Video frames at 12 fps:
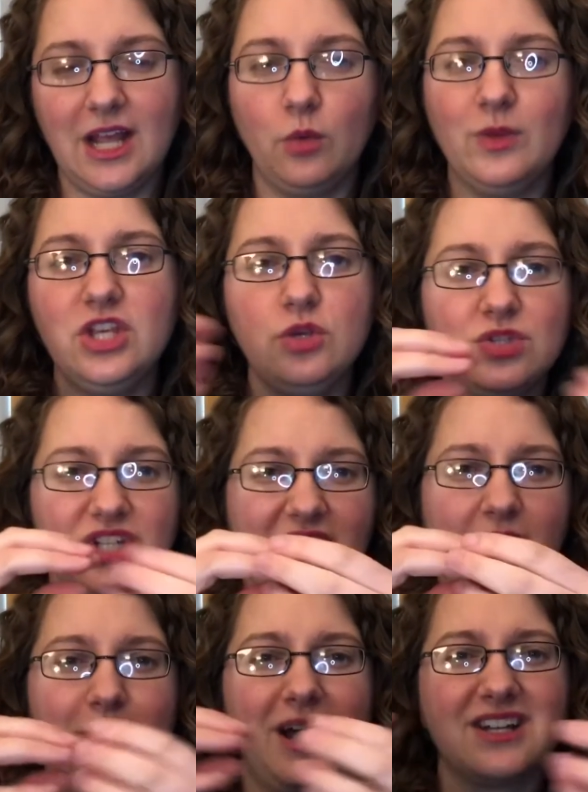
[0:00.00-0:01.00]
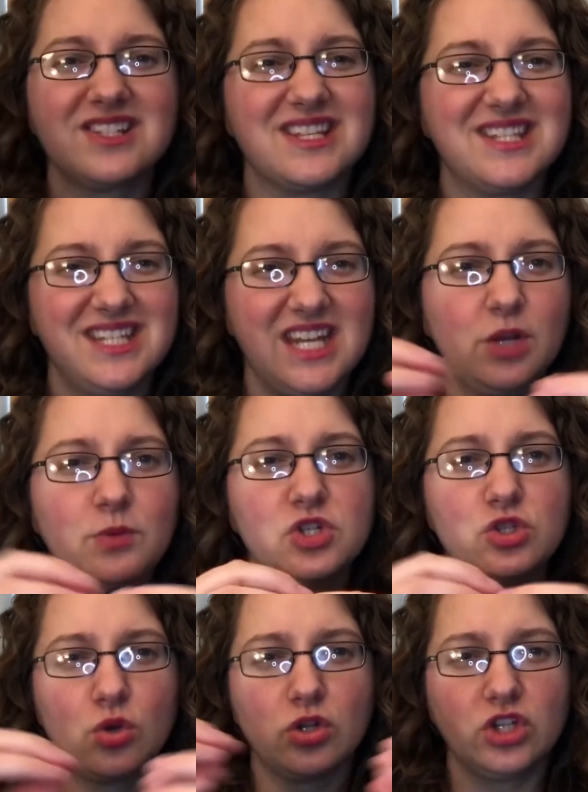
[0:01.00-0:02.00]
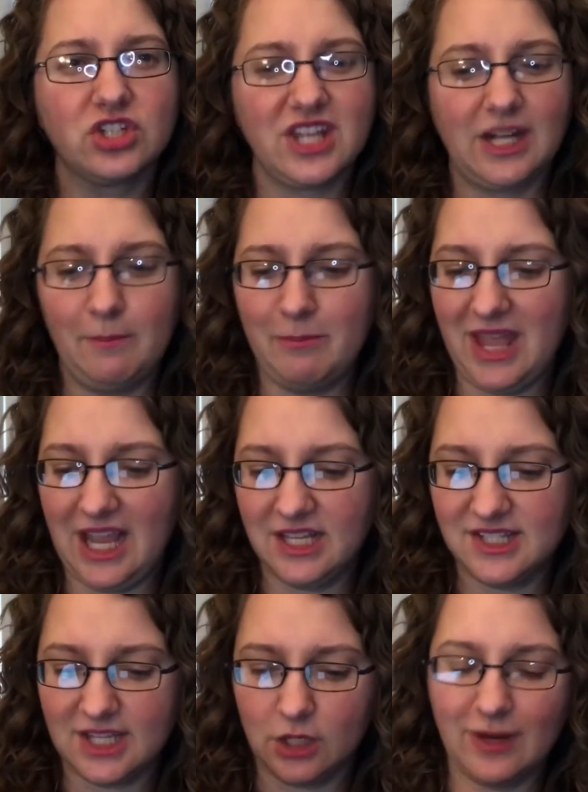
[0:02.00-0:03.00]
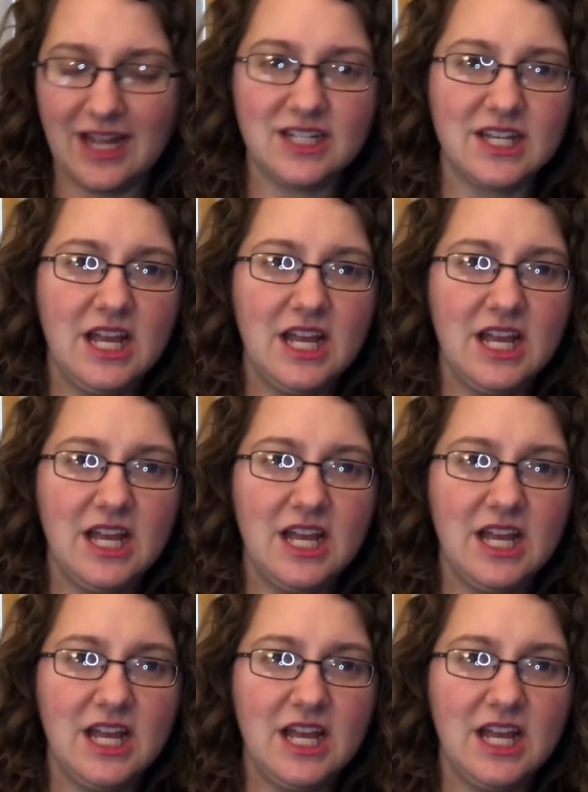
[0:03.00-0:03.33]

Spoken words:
we used a moxa stick, which sort of looks like a big cigarette.